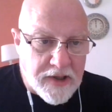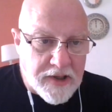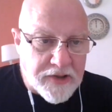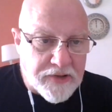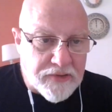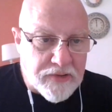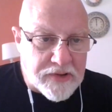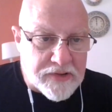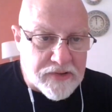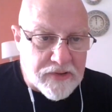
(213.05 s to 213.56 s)

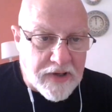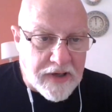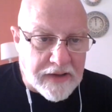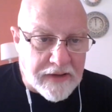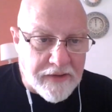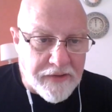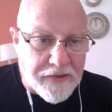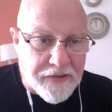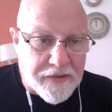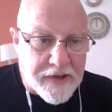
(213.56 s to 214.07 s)
Treasure
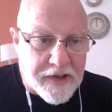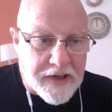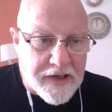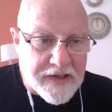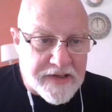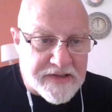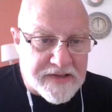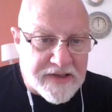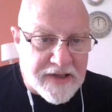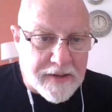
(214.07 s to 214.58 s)
Island,
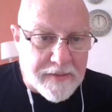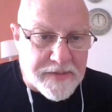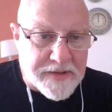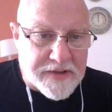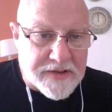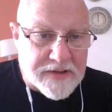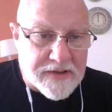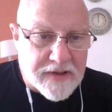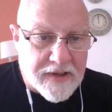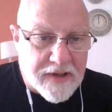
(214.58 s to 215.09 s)
39
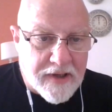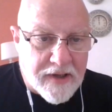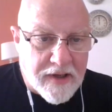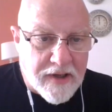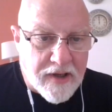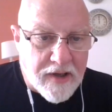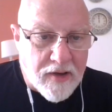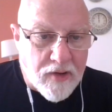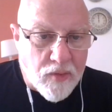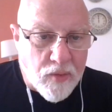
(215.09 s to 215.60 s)
Steps.
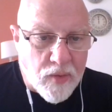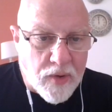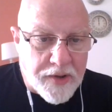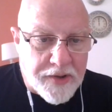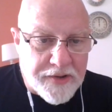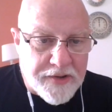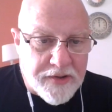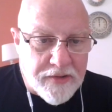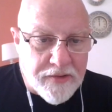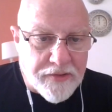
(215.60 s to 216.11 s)

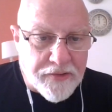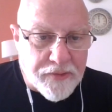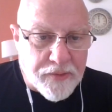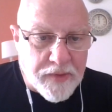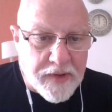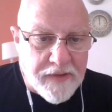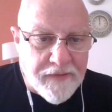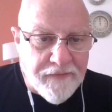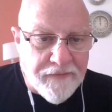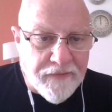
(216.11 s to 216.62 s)

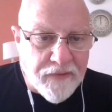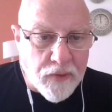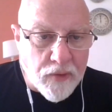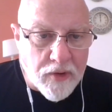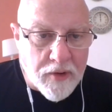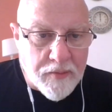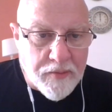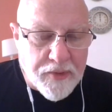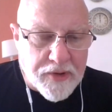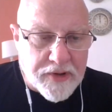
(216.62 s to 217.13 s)

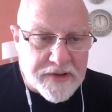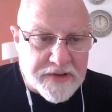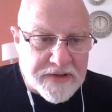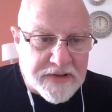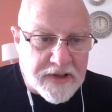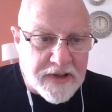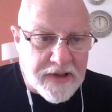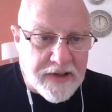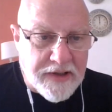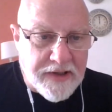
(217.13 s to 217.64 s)
4 books
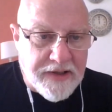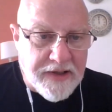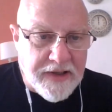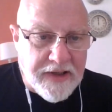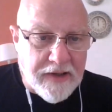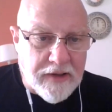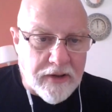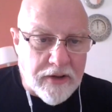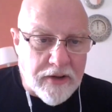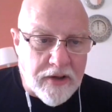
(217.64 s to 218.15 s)
in
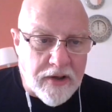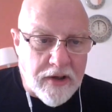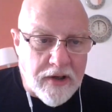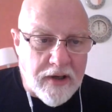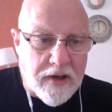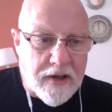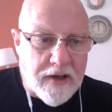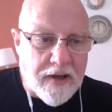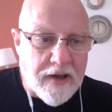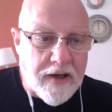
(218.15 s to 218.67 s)
the
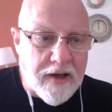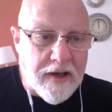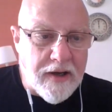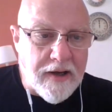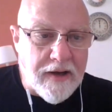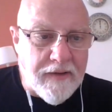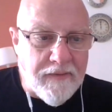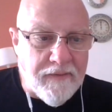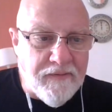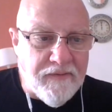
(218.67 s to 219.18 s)

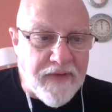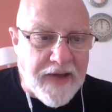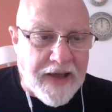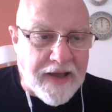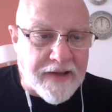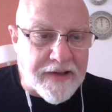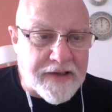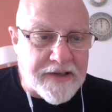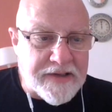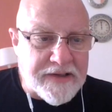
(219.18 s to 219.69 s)

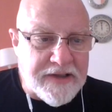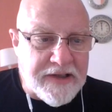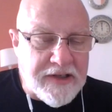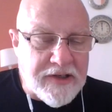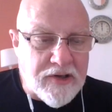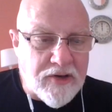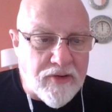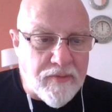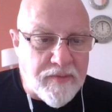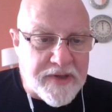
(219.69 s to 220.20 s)

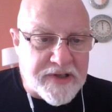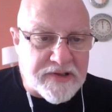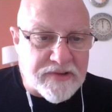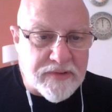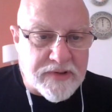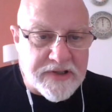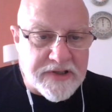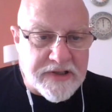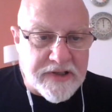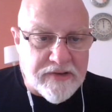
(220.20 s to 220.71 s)
Valentino
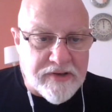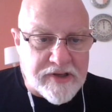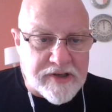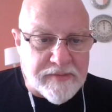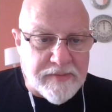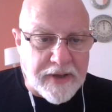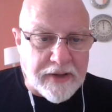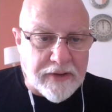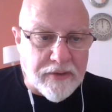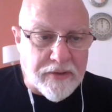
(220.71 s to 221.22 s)
Mystery Series
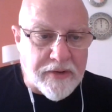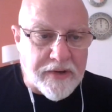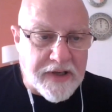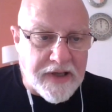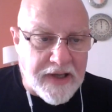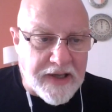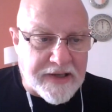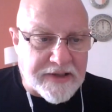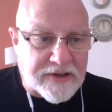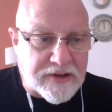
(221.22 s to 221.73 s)
by Loren
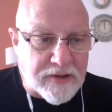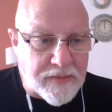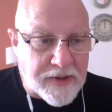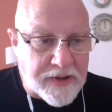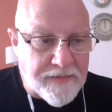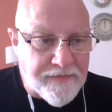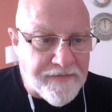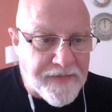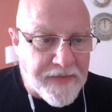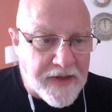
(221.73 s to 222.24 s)
D.
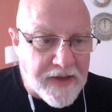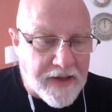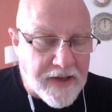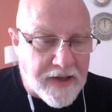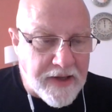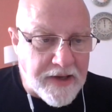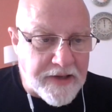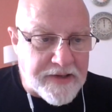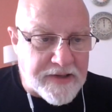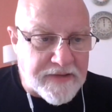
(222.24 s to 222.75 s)
Estleman.
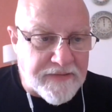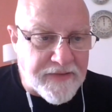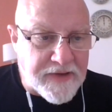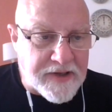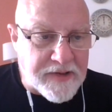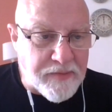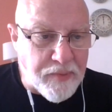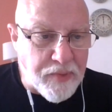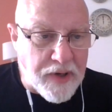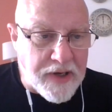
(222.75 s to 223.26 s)
I just
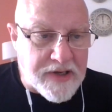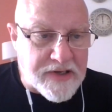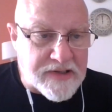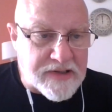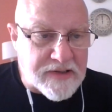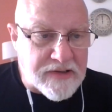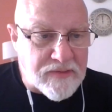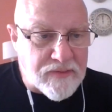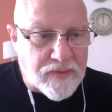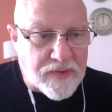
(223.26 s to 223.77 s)
finished
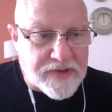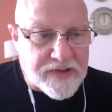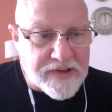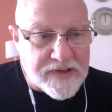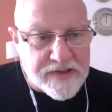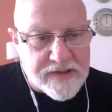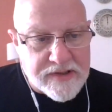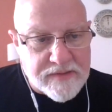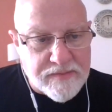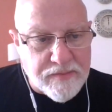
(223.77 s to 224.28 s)
Brazen, which
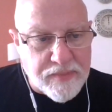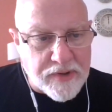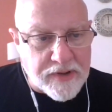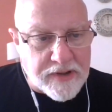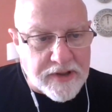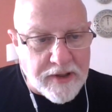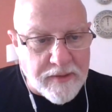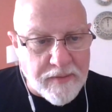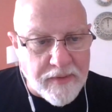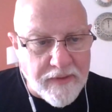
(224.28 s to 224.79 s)
is book
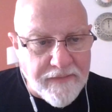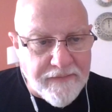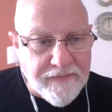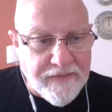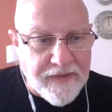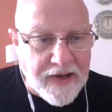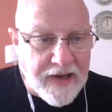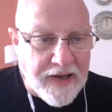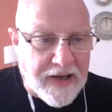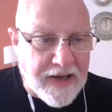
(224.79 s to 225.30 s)
number
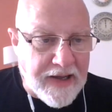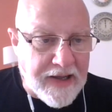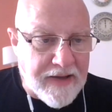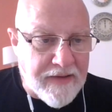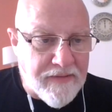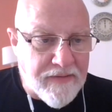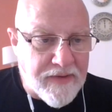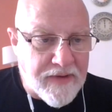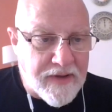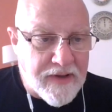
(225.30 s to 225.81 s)

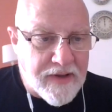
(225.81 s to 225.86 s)
5.